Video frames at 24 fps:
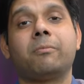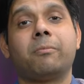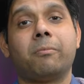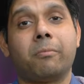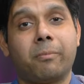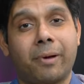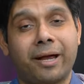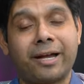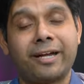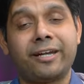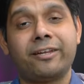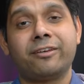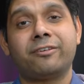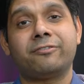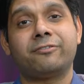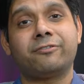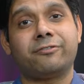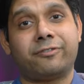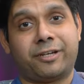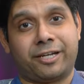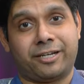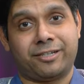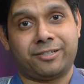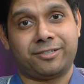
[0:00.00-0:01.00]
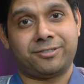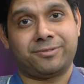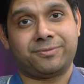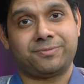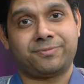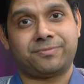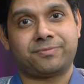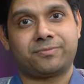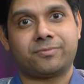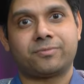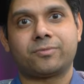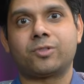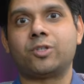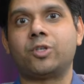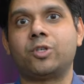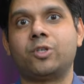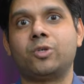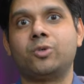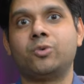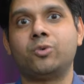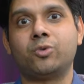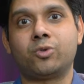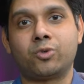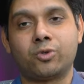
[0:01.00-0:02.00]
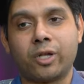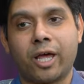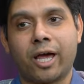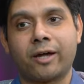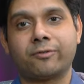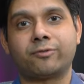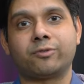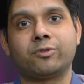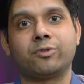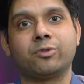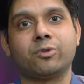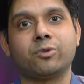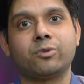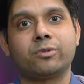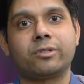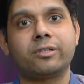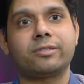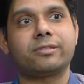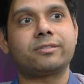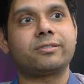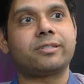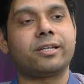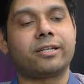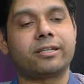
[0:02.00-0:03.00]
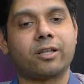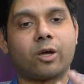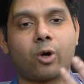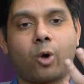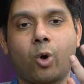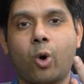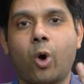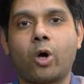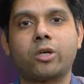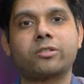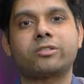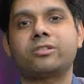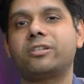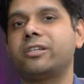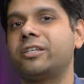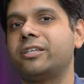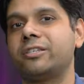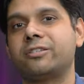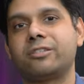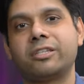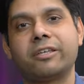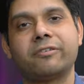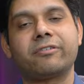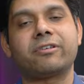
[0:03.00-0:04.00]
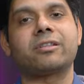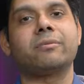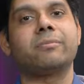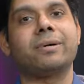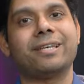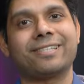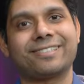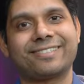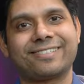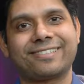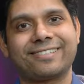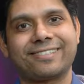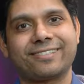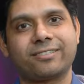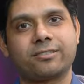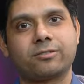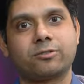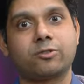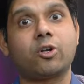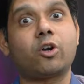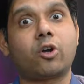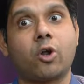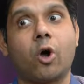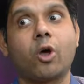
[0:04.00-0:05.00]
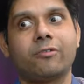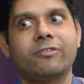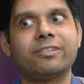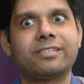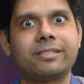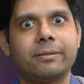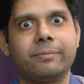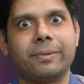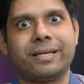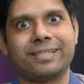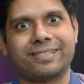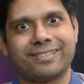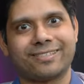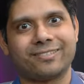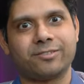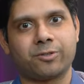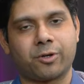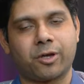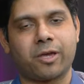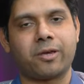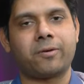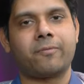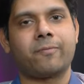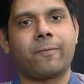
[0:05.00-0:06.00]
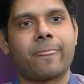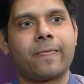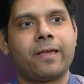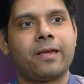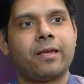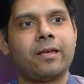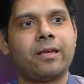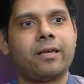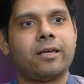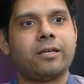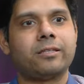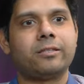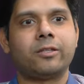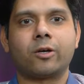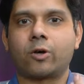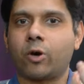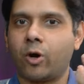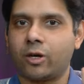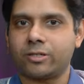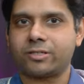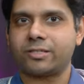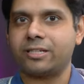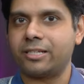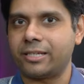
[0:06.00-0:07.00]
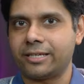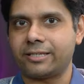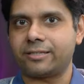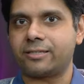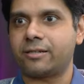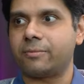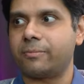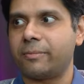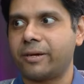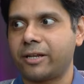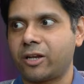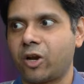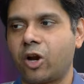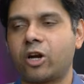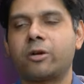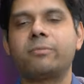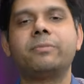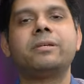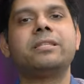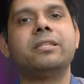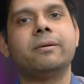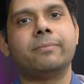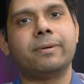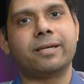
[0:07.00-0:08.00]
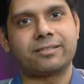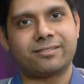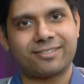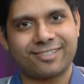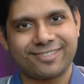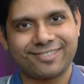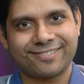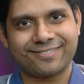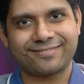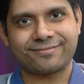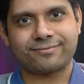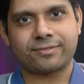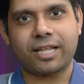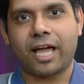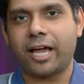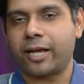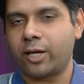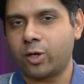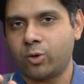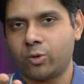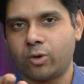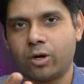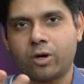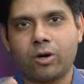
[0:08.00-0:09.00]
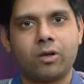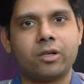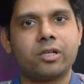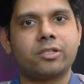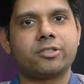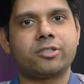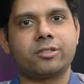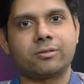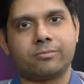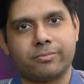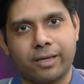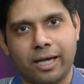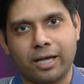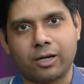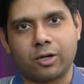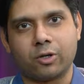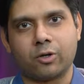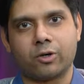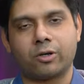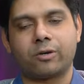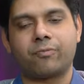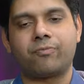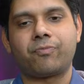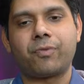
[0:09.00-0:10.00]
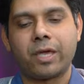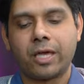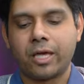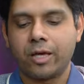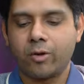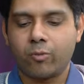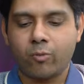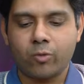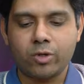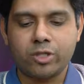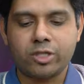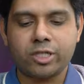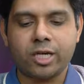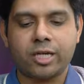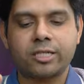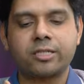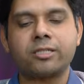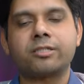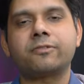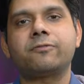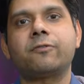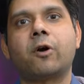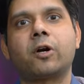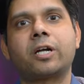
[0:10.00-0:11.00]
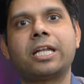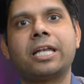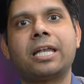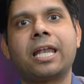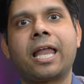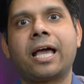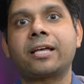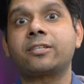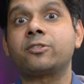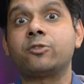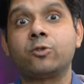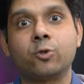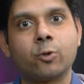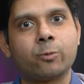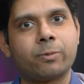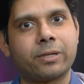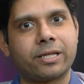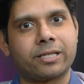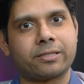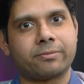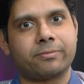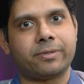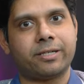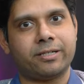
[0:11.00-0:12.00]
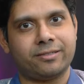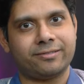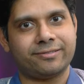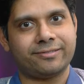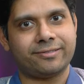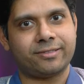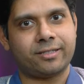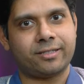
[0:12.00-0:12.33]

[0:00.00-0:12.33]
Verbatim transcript: My dear friend, you have to know this, that the costly is never the best. Not always the best, okay? The costliest may not be the best. I know a college in Bangalore which charges fourteen lakhs, no placement,